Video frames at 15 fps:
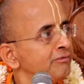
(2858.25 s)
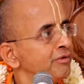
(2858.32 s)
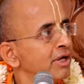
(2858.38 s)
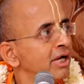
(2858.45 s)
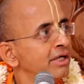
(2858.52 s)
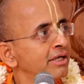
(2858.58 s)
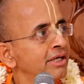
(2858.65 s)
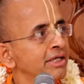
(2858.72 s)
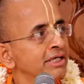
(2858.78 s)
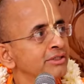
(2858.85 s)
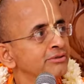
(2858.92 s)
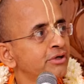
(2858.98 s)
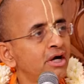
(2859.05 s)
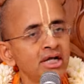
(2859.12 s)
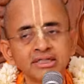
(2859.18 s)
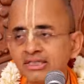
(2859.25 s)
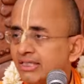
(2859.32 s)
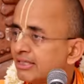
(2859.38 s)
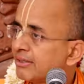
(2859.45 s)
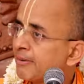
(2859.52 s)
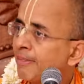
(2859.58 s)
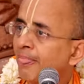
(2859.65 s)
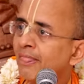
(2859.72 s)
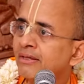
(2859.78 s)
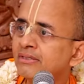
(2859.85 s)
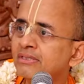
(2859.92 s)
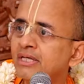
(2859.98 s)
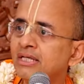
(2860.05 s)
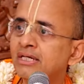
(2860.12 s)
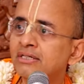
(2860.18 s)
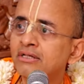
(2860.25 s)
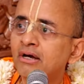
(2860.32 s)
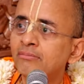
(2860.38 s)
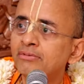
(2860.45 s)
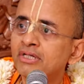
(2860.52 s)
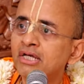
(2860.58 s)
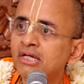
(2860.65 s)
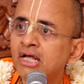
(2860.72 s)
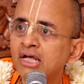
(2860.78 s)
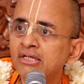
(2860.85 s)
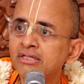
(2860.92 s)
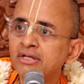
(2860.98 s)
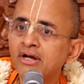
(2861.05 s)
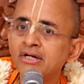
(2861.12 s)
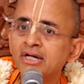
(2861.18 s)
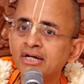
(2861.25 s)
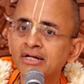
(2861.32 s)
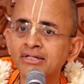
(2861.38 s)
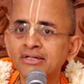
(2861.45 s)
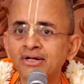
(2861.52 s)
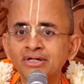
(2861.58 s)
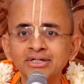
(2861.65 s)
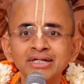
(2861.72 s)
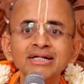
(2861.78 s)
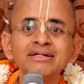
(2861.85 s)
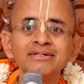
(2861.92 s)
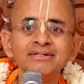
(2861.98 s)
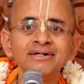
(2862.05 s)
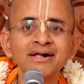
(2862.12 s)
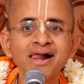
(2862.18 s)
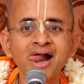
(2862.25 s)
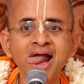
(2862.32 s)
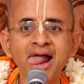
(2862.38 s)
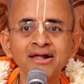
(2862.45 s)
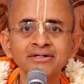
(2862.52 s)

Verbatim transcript: for entering into altar, any Tom, Dick and Harry cannot enter the altar. Huh?